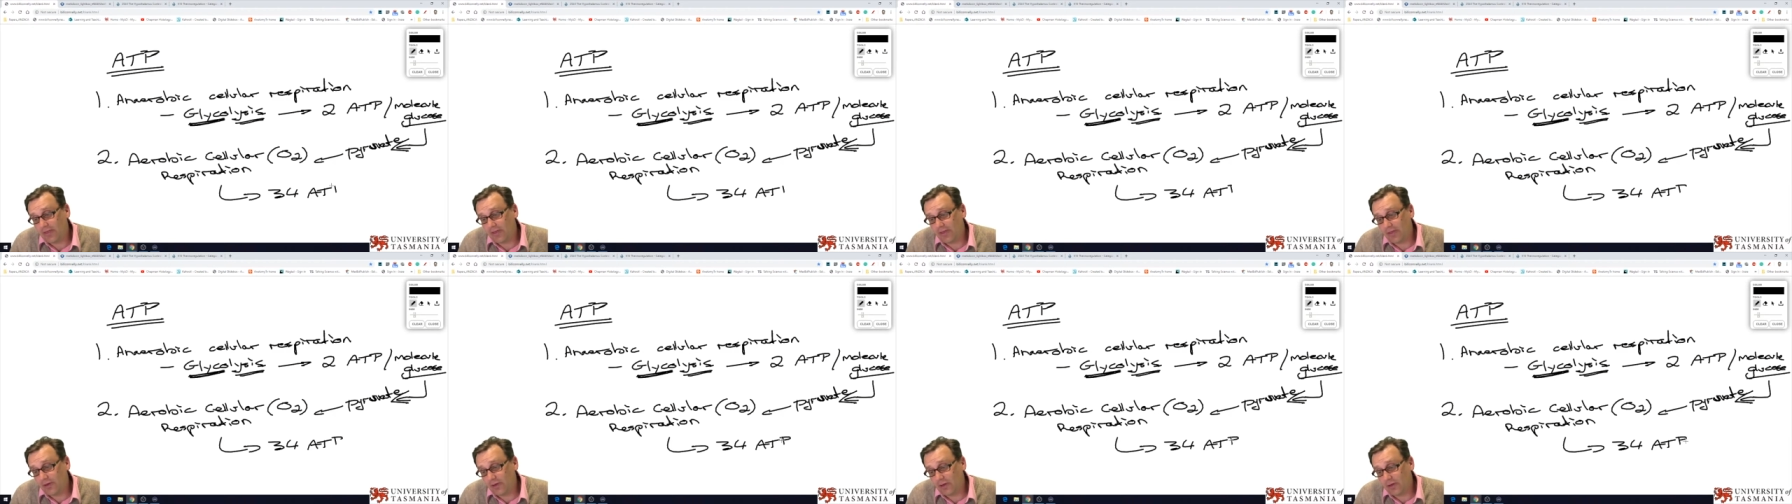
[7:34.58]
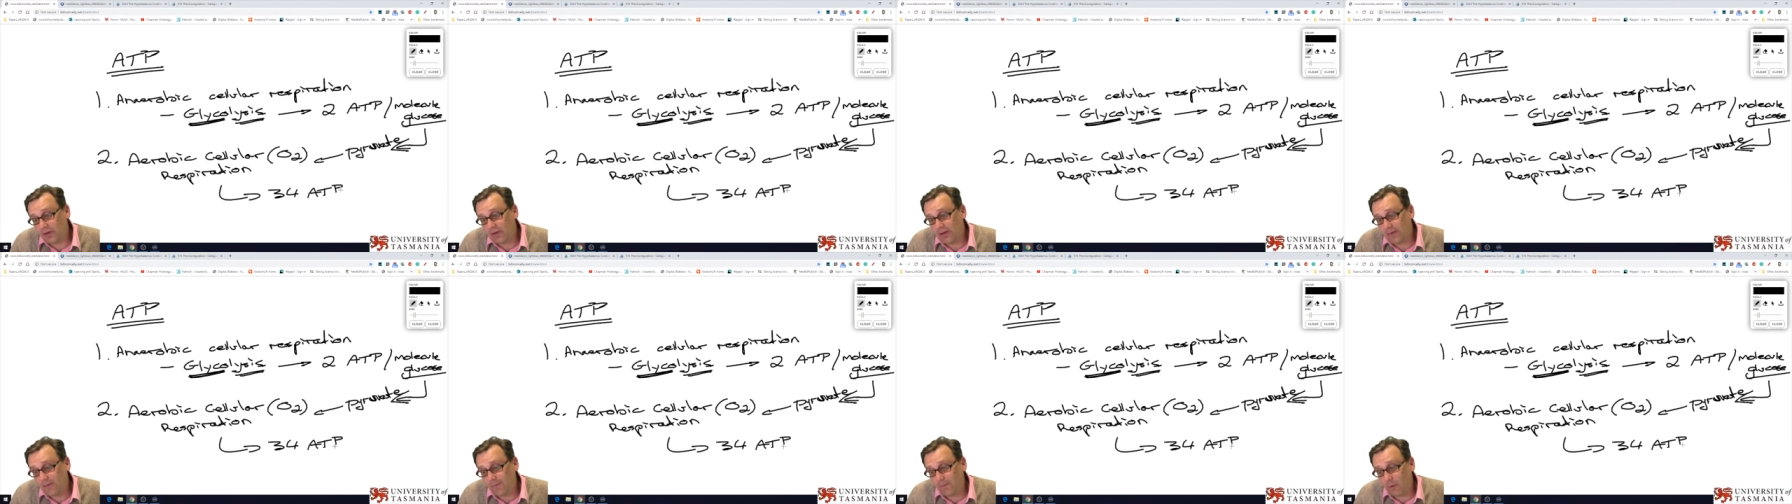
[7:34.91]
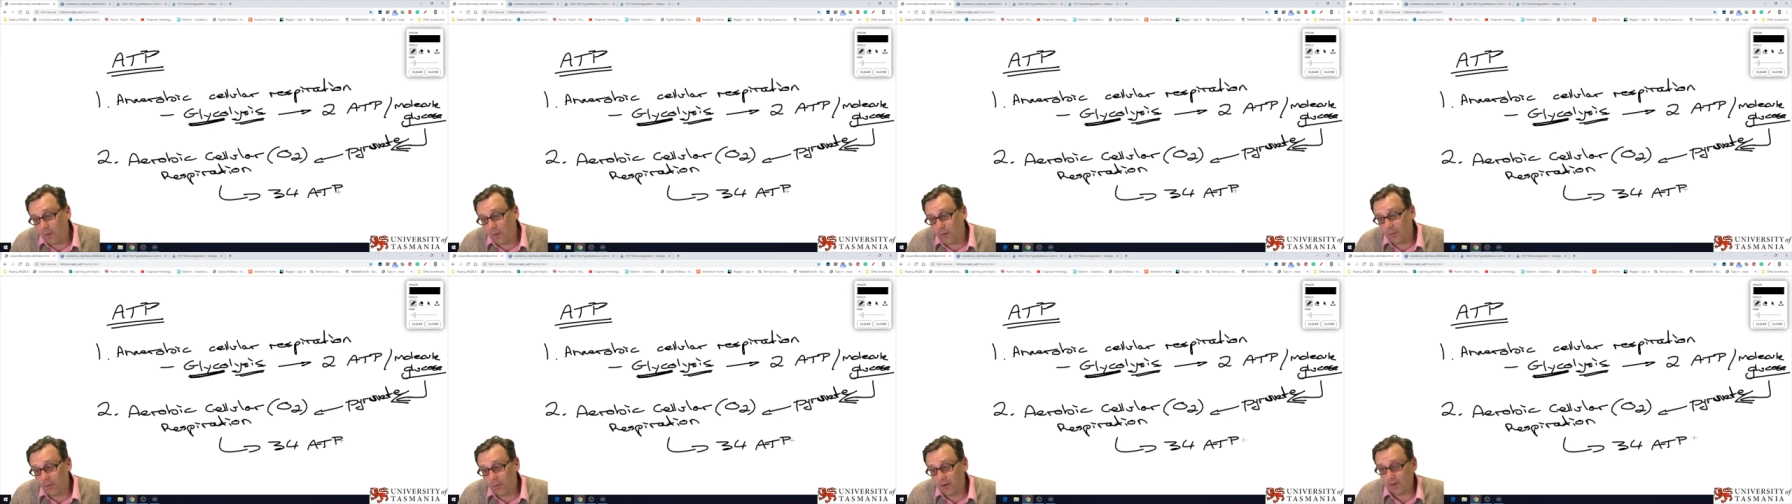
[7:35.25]
are
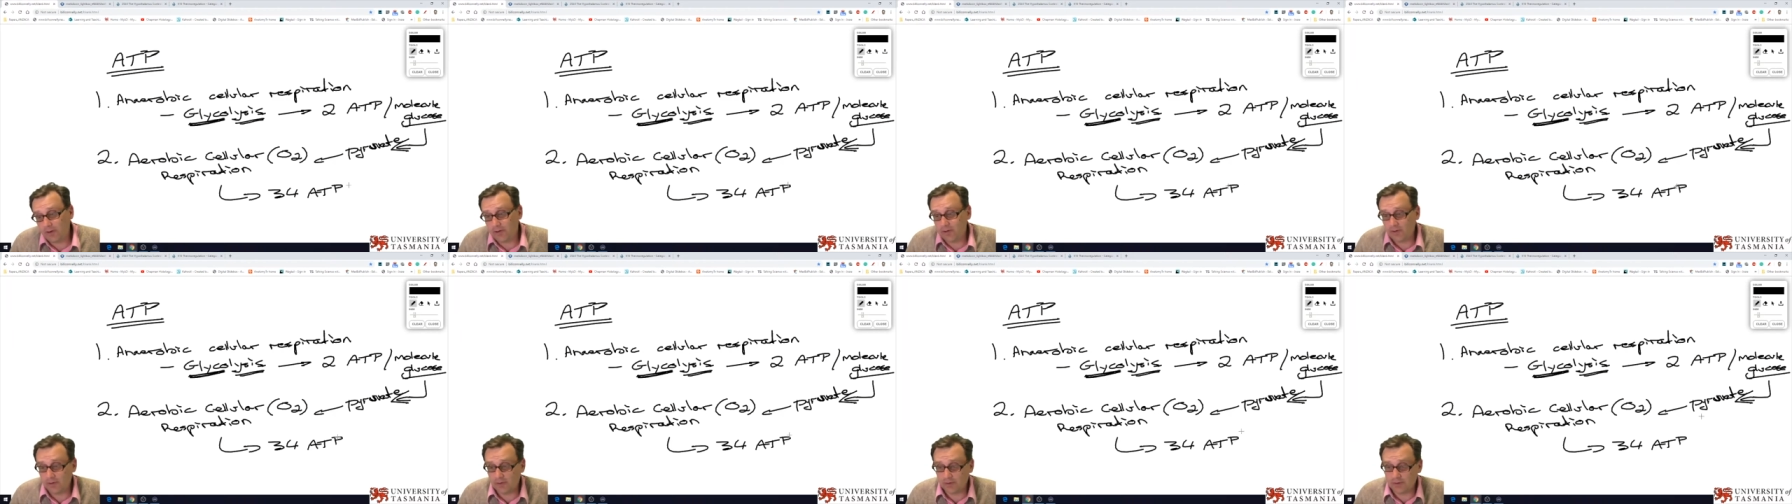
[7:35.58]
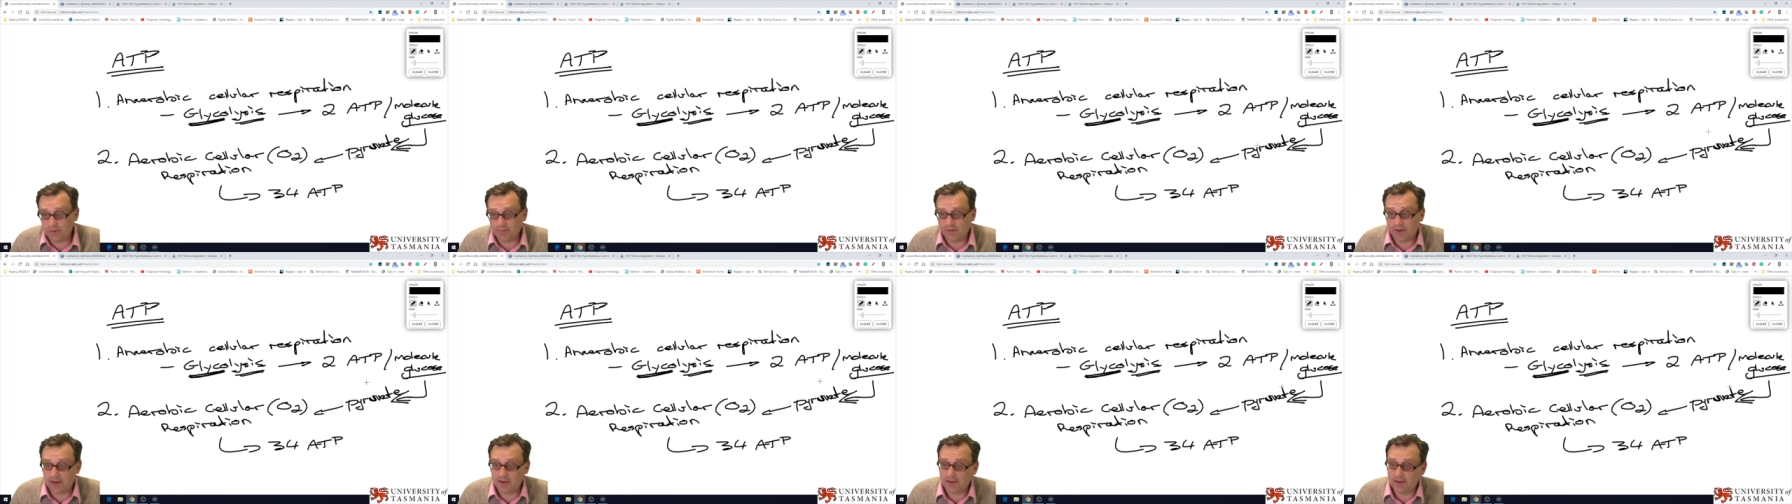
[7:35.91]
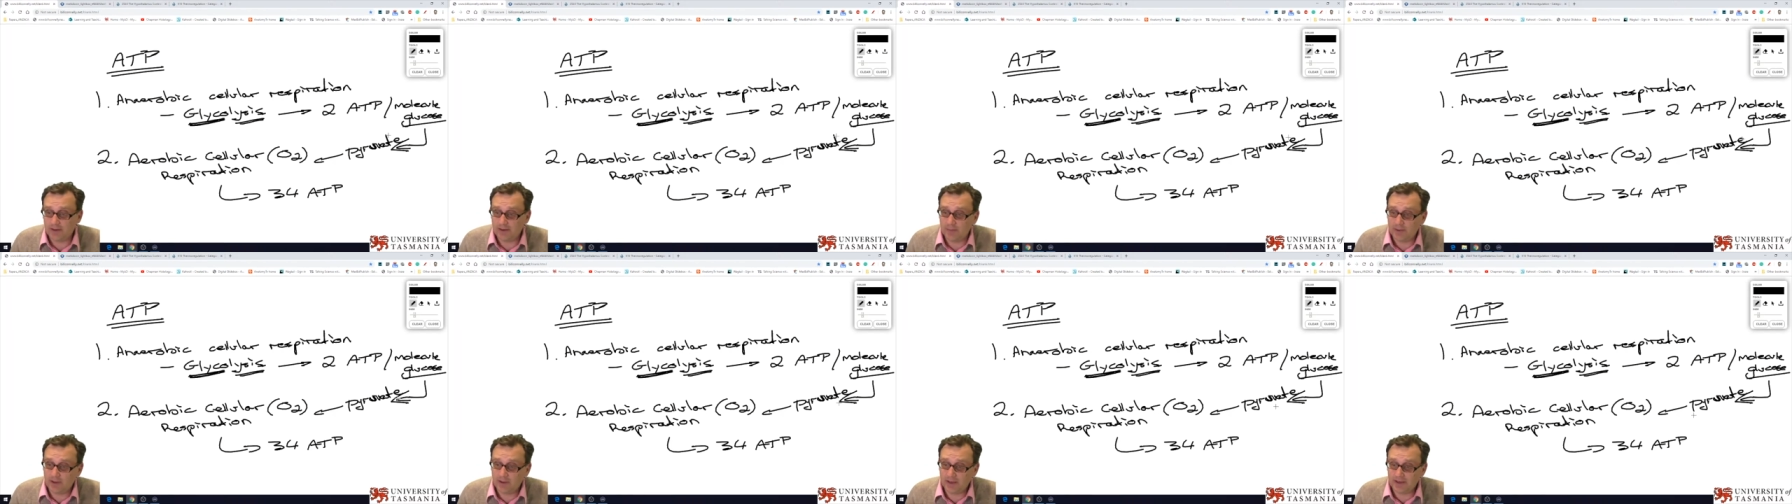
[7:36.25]
34 molecules
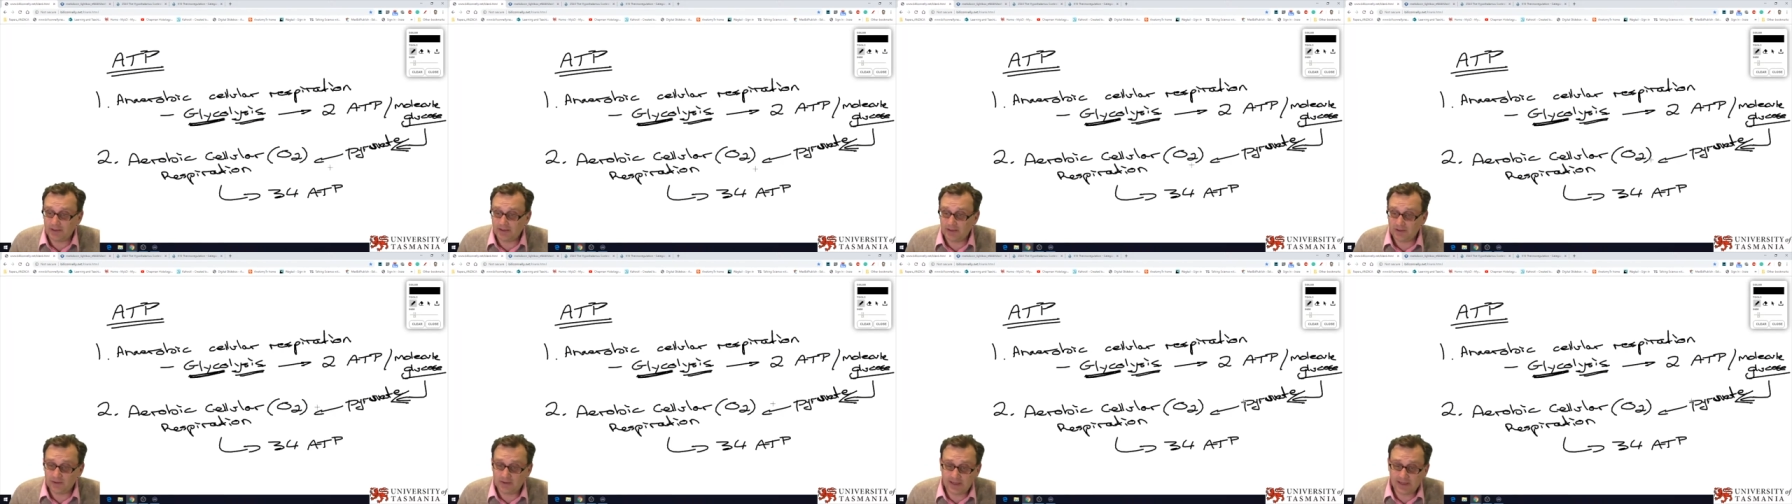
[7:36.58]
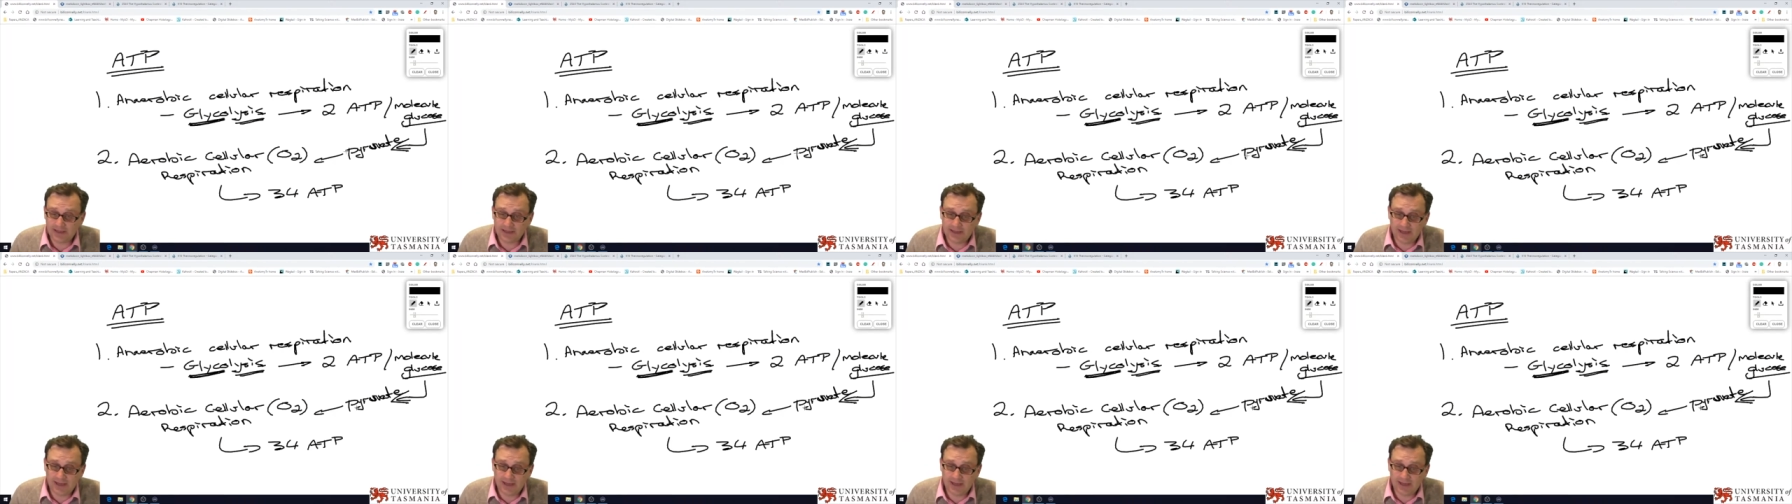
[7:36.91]
of ATP.